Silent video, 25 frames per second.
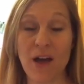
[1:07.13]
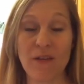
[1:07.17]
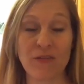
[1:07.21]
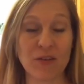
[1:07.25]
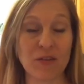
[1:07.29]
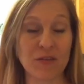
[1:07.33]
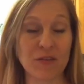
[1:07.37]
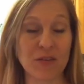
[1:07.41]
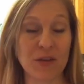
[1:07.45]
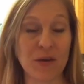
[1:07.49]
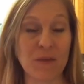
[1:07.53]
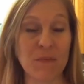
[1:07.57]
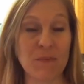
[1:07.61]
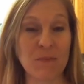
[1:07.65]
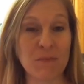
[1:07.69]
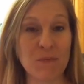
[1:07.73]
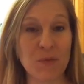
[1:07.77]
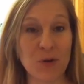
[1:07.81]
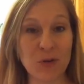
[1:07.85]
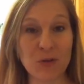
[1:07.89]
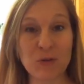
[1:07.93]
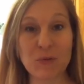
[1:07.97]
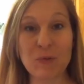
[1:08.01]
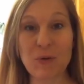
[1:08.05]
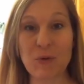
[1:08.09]
I've used it
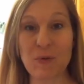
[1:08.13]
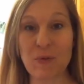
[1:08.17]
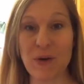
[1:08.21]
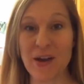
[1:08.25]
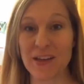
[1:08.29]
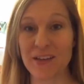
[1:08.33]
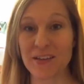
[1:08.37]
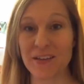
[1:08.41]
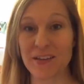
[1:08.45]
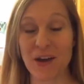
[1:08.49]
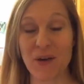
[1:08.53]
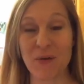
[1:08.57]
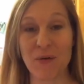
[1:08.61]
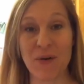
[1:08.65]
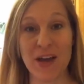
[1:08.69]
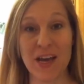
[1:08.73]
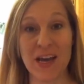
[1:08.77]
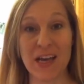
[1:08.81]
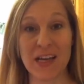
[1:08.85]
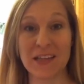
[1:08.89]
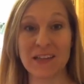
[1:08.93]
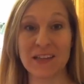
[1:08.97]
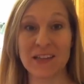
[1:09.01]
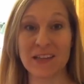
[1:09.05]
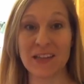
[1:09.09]
multiple ways that way and